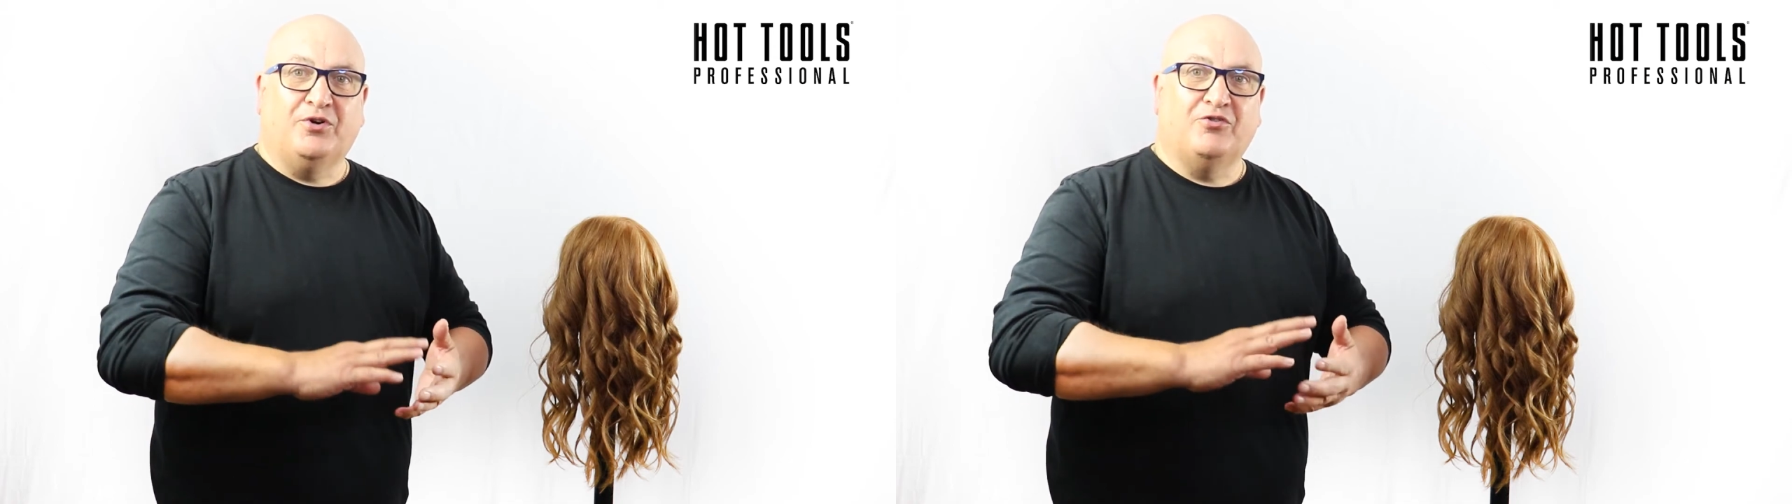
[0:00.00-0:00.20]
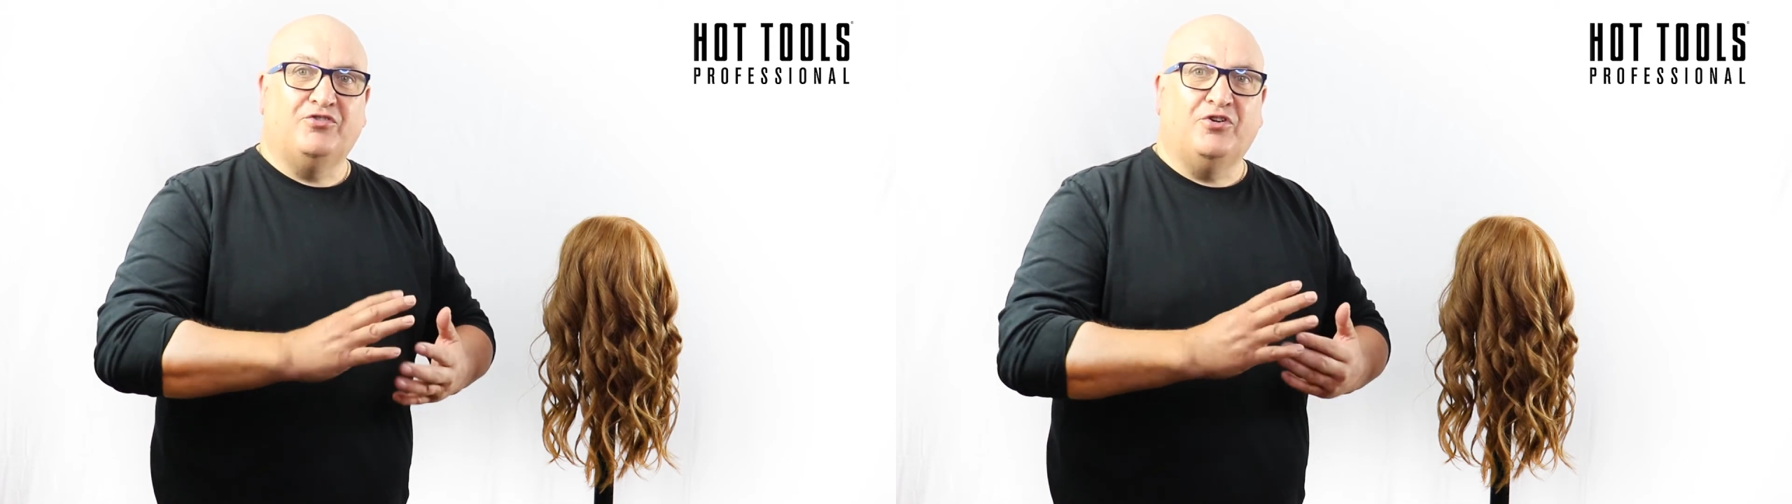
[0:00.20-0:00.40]

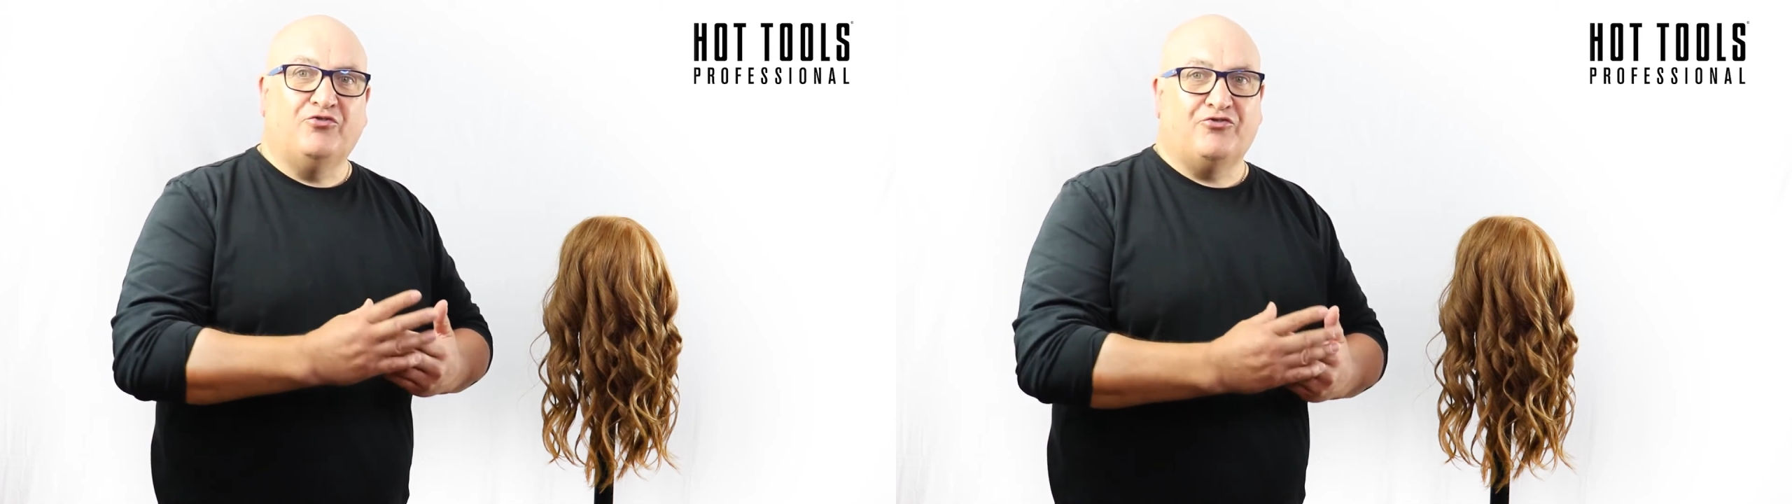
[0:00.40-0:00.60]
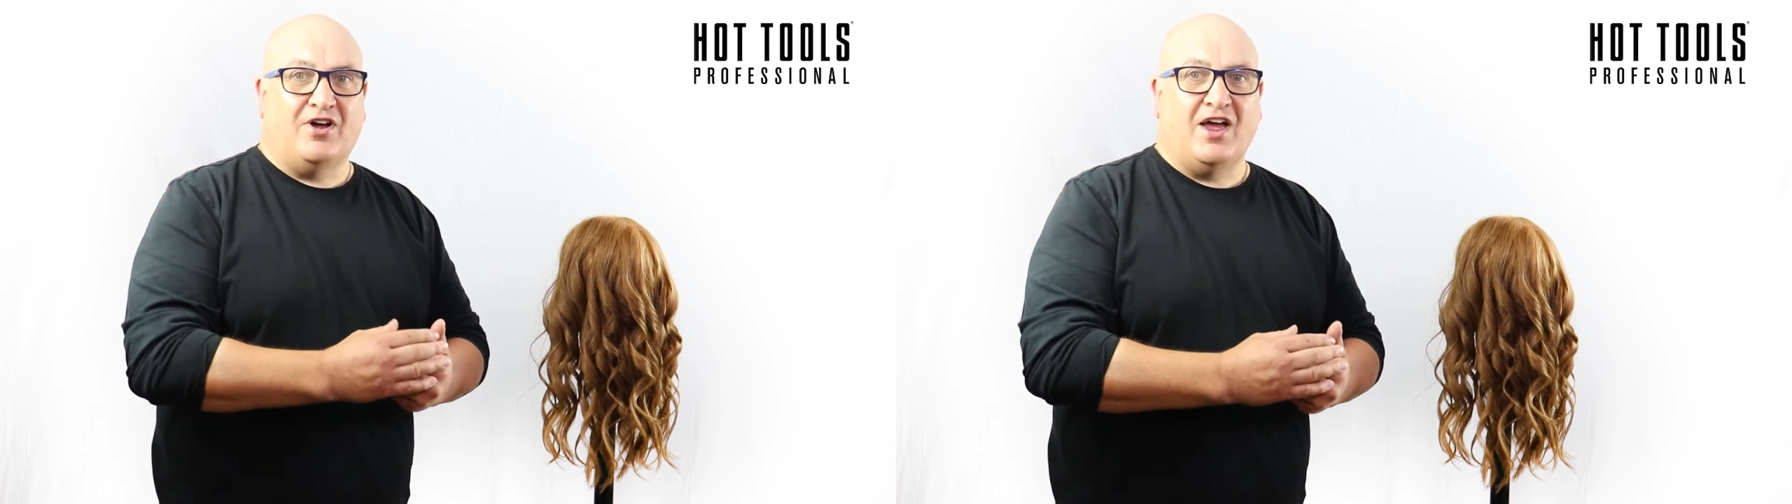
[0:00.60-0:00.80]
we could
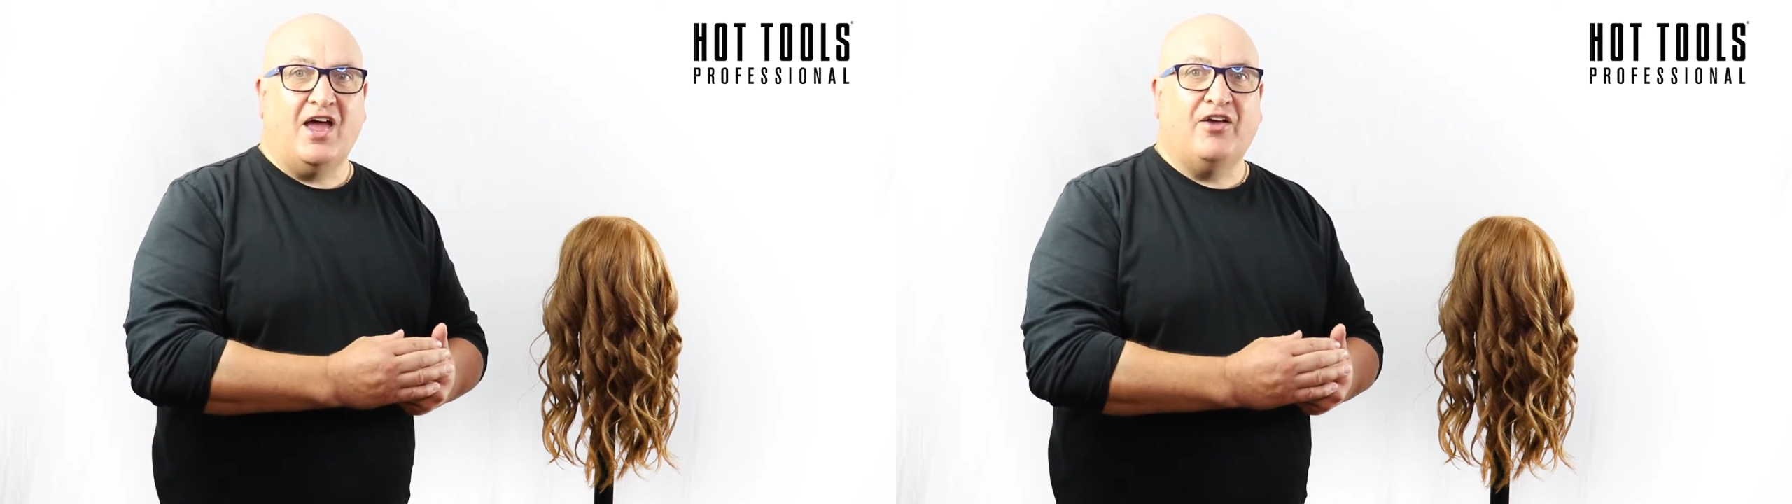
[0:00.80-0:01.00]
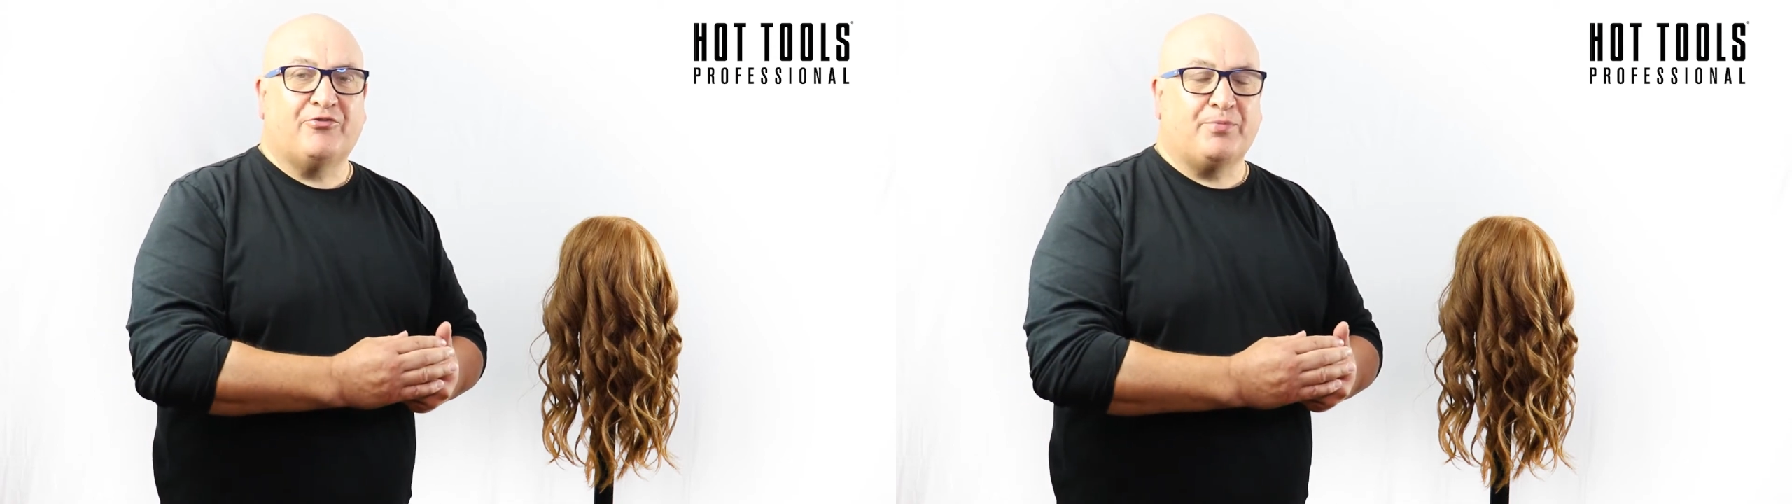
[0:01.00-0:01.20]
use dry
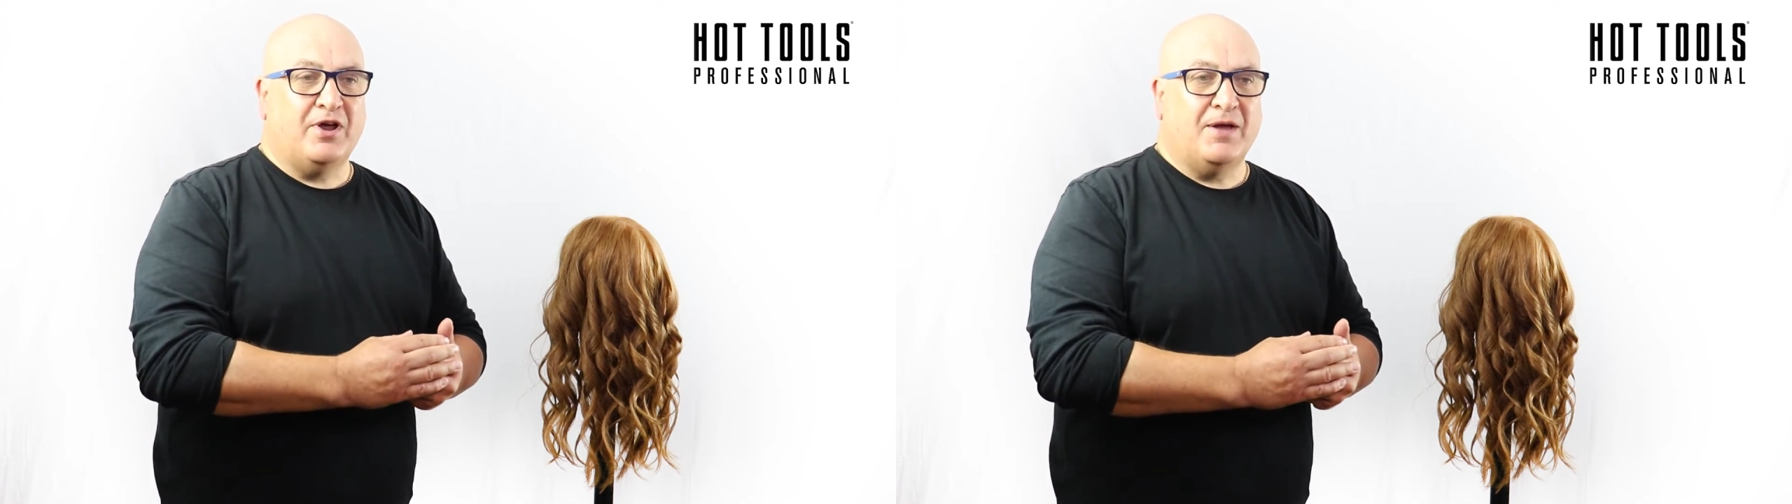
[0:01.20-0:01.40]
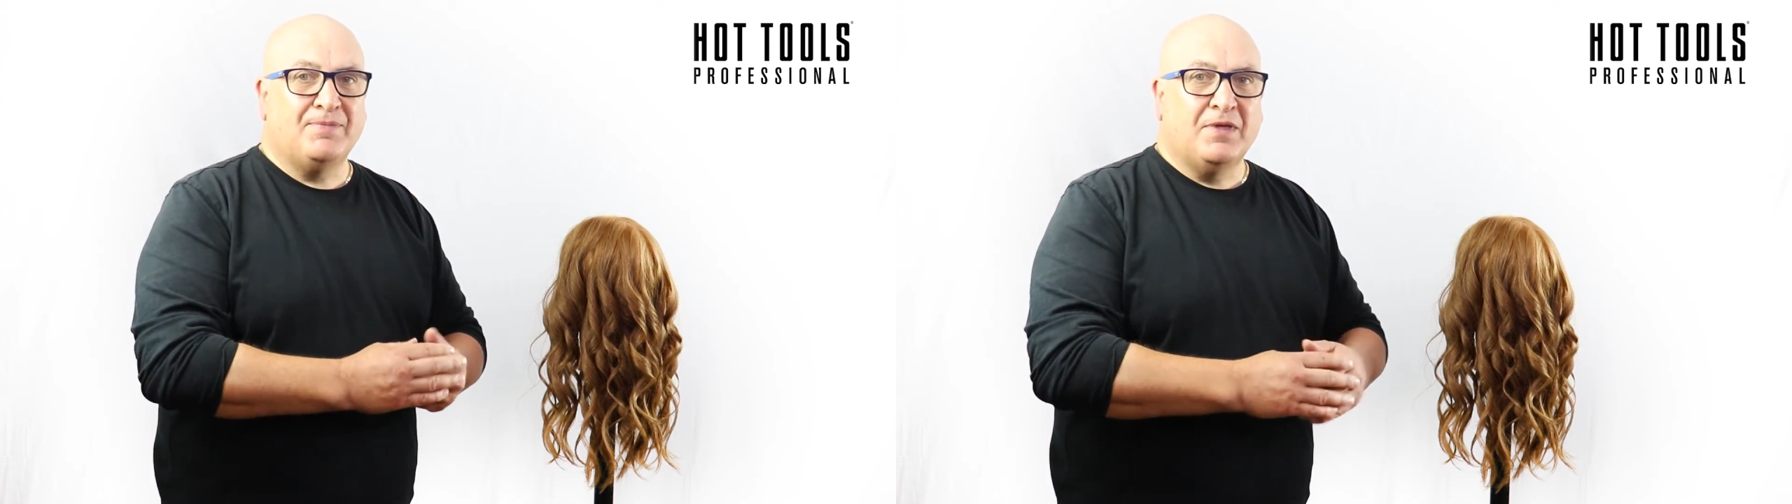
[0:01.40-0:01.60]

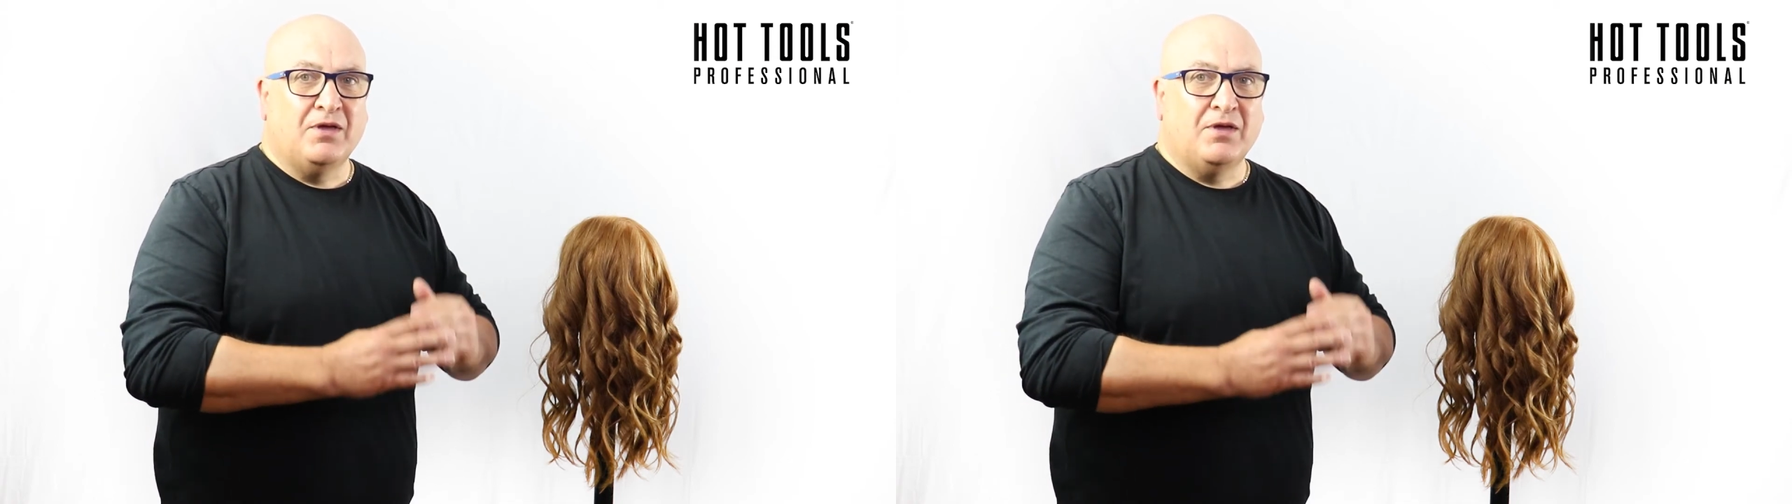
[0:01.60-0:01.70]
hairspray.